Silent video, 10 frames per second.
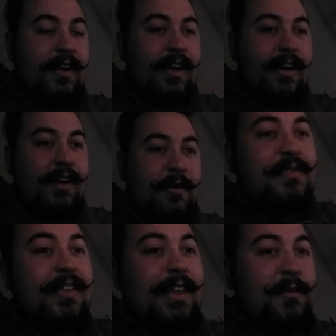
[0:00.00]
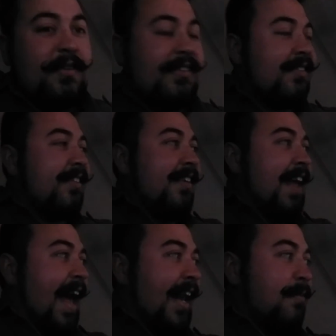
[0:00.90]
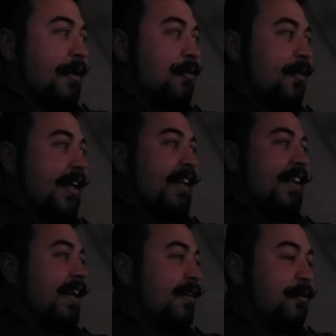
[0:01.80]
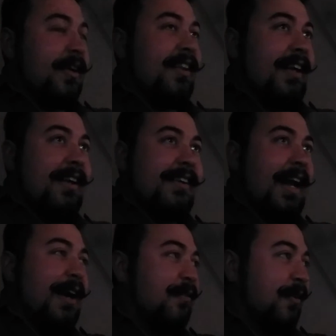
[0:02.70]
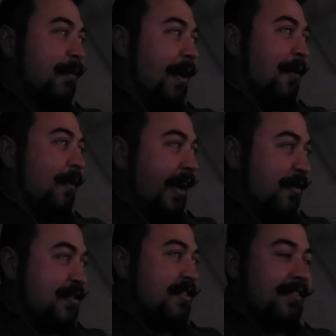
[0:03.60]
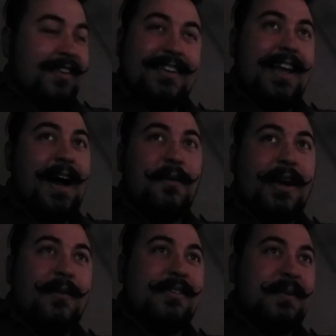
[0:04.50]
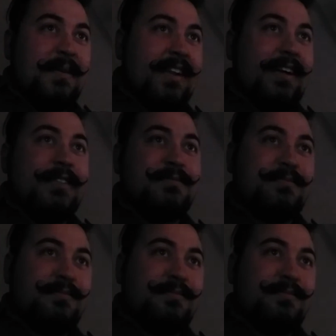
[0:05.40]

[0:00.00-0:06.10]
uh, it was I had to be really, really careful about what I was, yeah, what I was doing there.